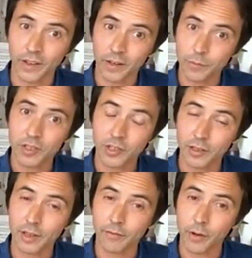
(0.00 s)
How much
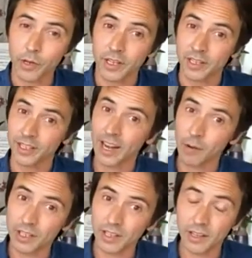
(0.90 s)
can they vary in
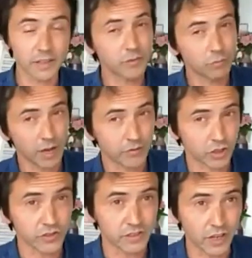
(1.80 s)
character? This we have
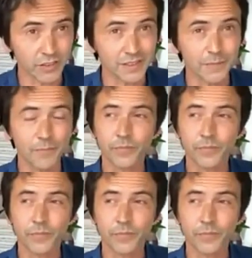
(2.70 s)
just discussed.